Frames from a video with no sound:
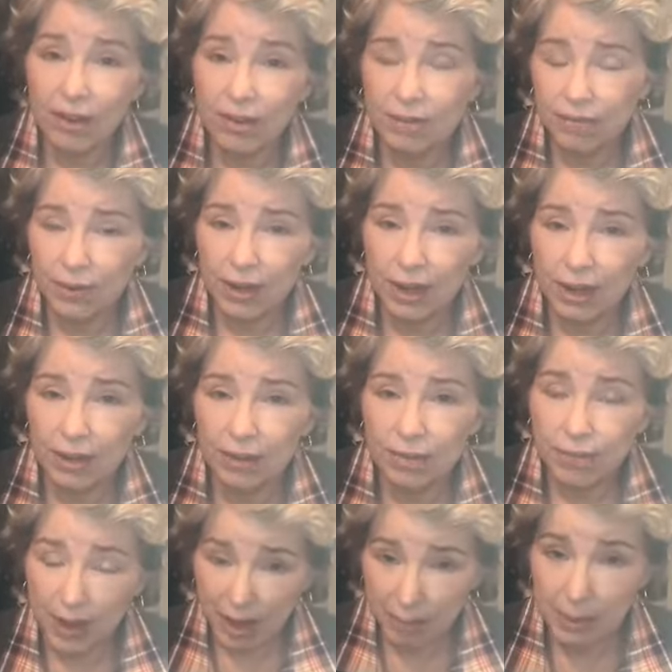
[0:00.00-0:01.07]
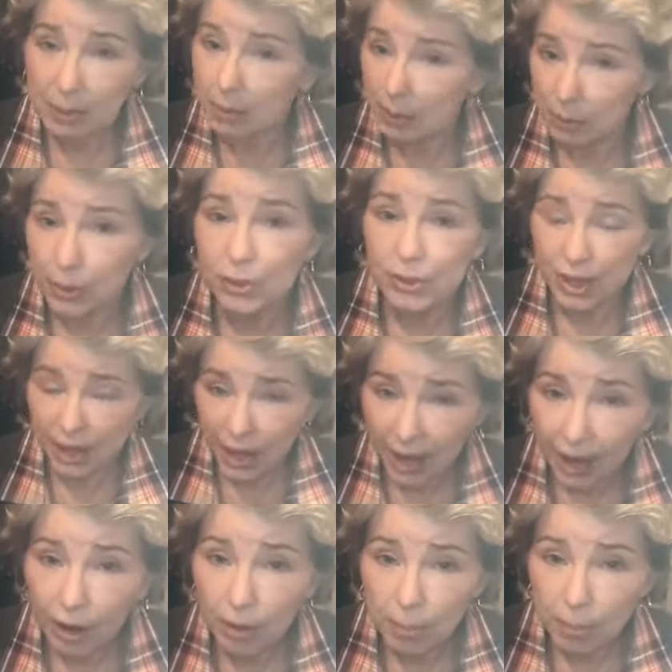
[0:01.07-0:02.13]
of family members that
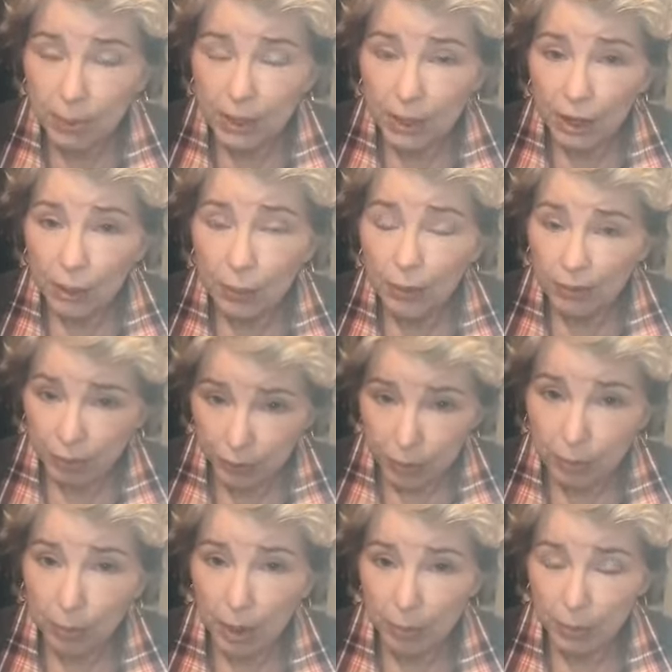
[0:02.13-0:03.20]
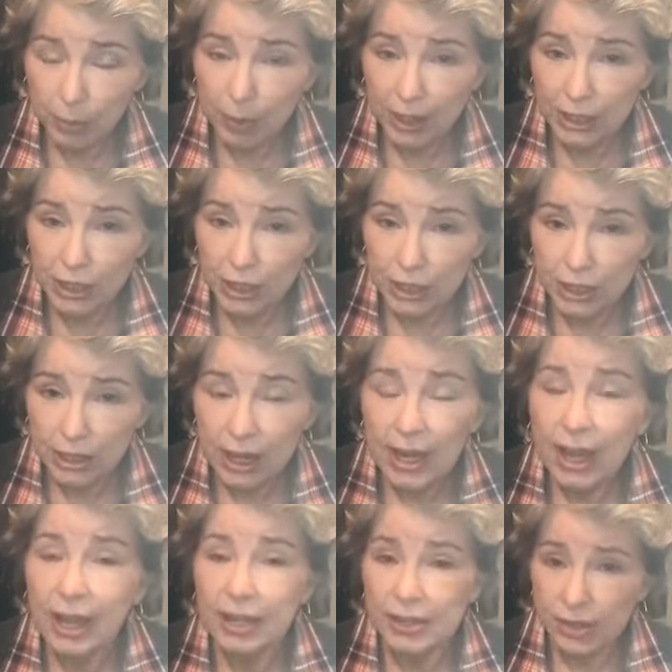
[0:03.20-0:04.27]
help with food preparation.
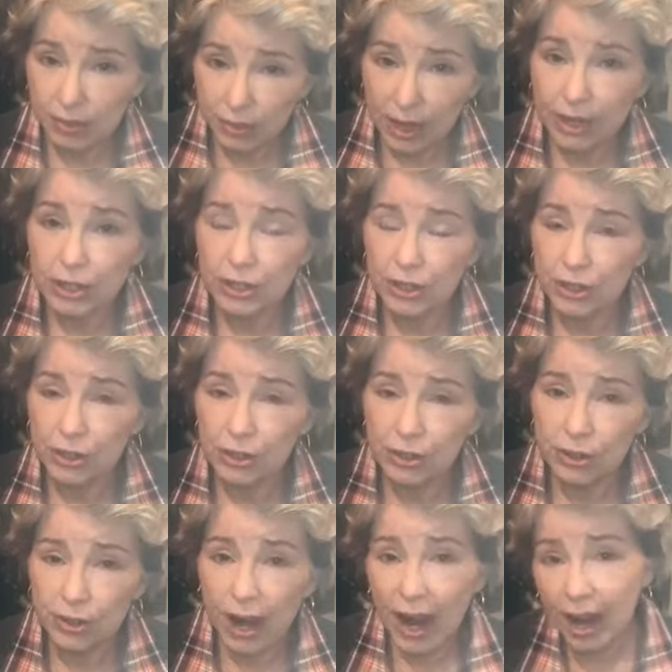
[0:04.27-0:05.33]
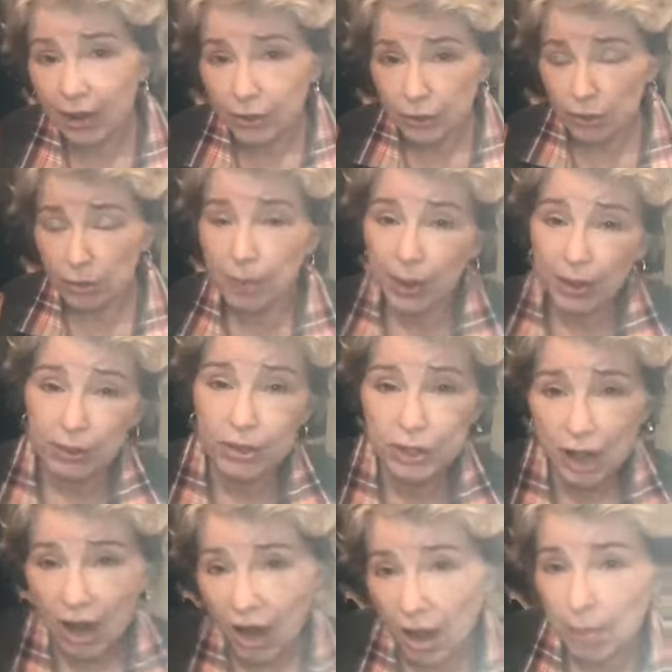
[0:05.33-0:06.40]
And so next year I'll do a better
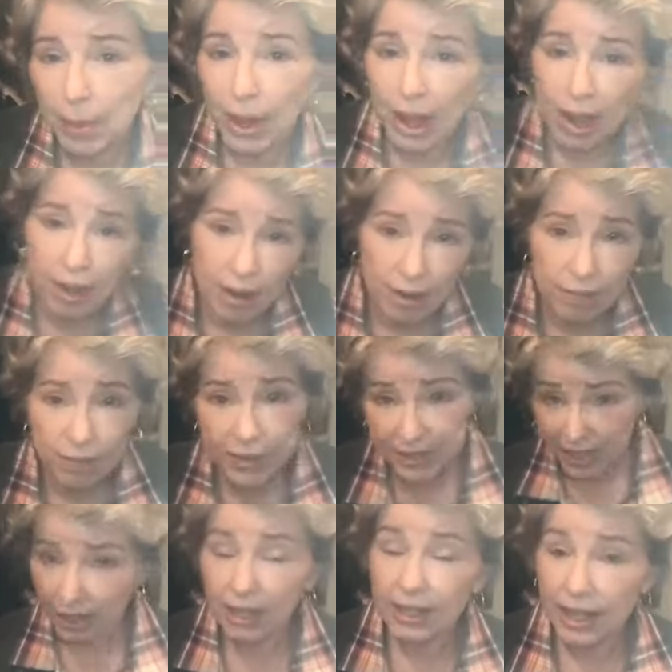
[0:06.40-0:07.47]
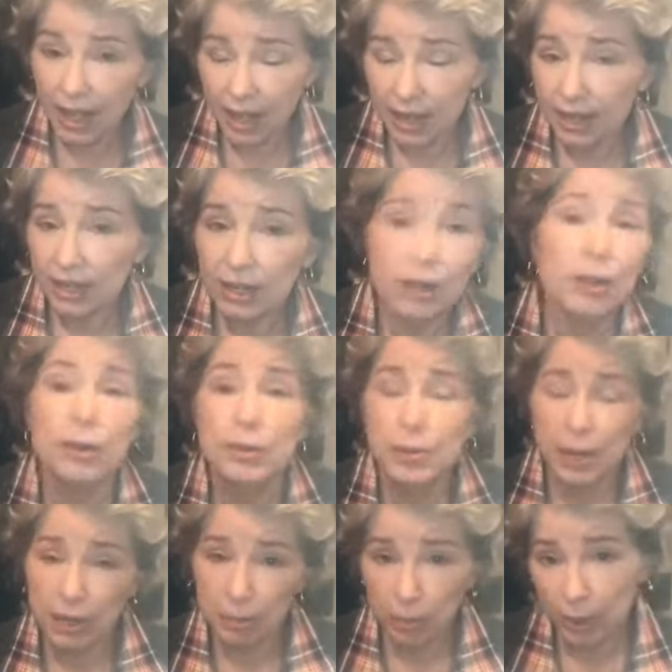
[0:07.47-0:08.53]
job of delegating who's
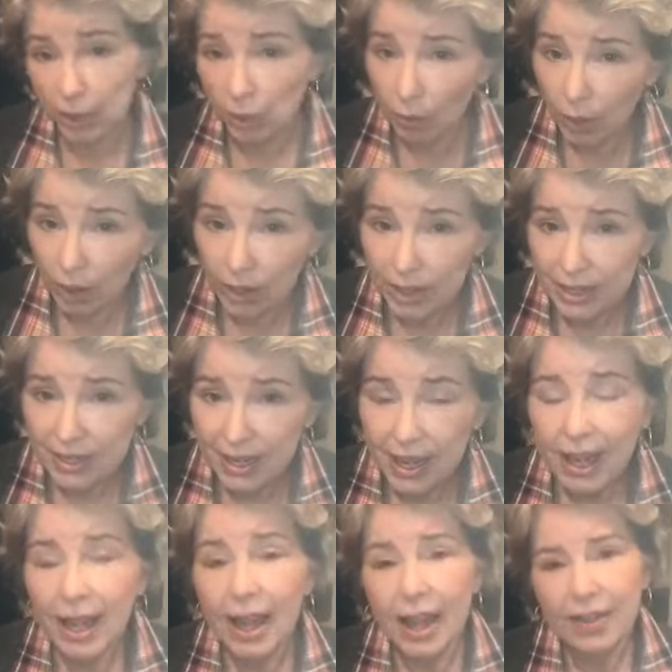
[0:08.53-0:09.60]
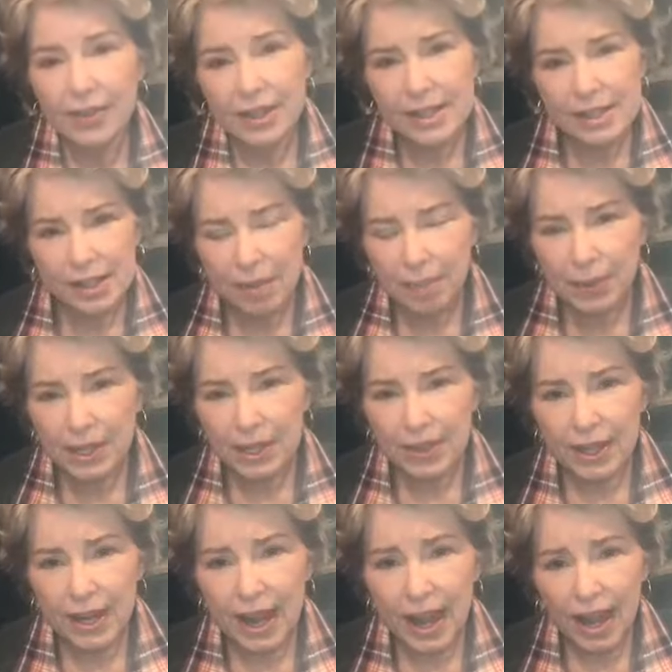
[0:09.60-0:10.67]
going to bring what. And then something
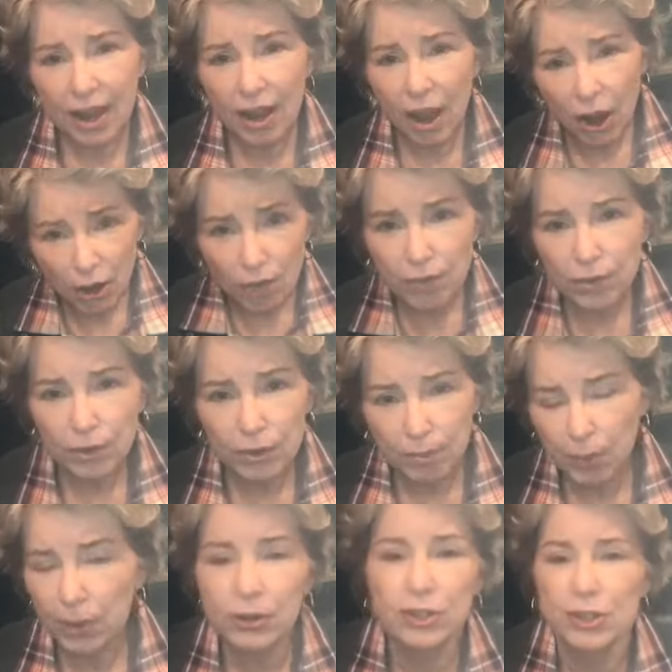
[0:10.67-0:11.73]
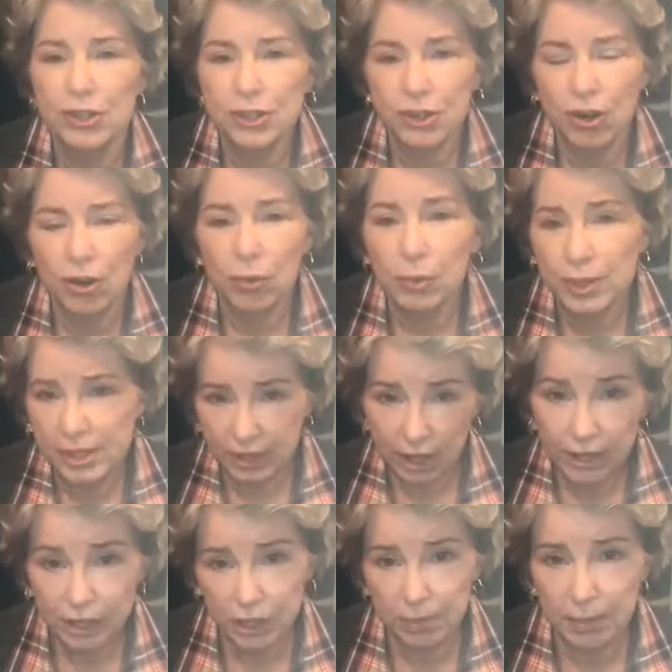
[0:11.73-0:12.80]
that I over purchased on was
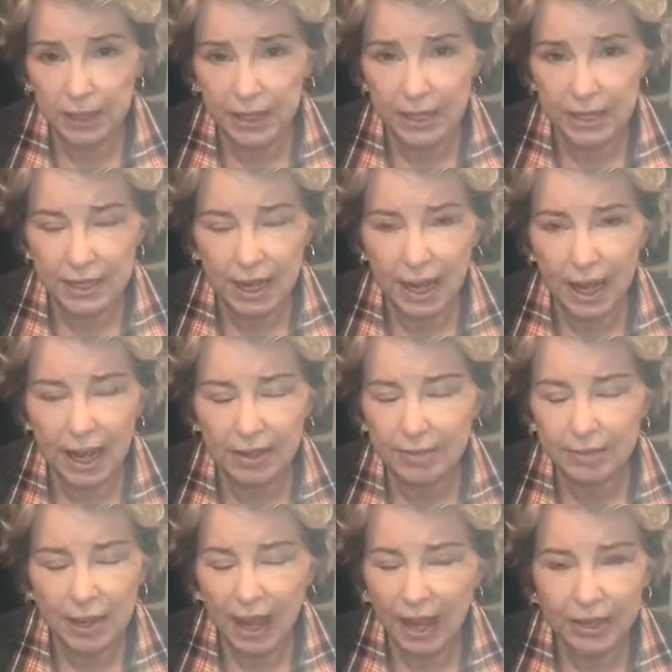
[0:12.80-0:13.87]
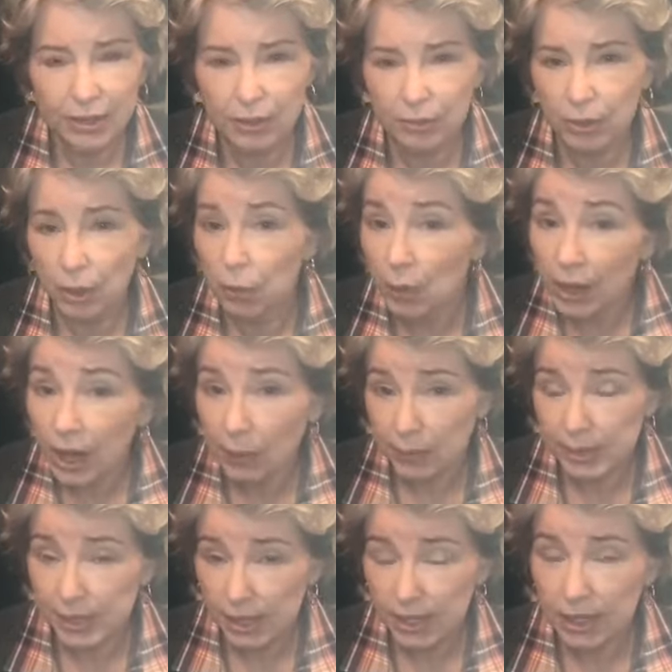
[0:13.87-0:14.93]
lunch meat. I don't know what I was
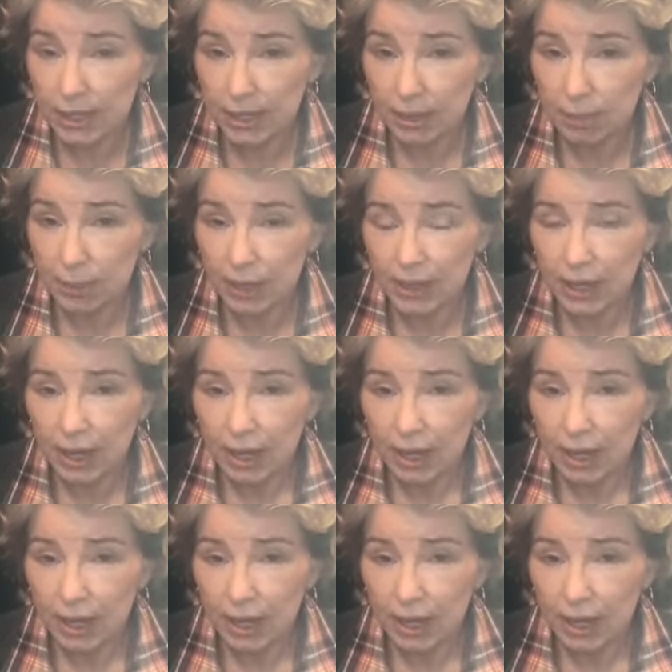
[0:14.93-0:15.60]
thinking, but